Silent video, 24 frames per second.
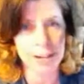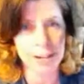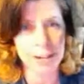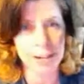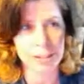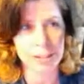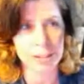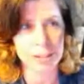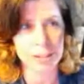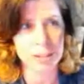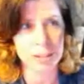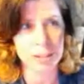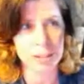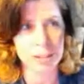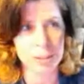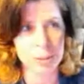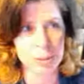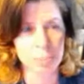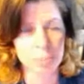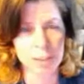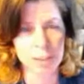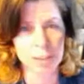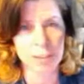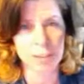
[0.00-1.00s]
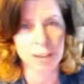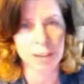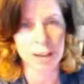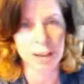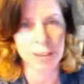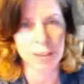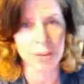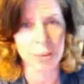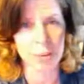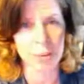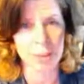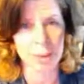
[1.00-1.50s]
didn't you bring the other
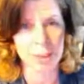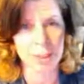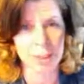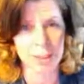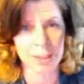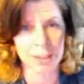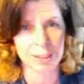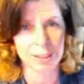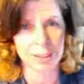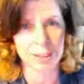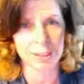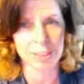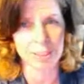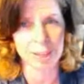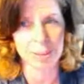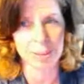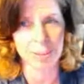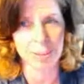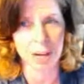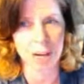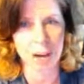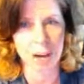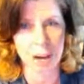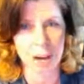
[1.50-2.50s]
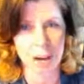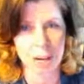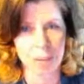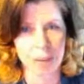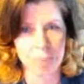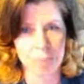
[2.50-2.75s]
one at the same time?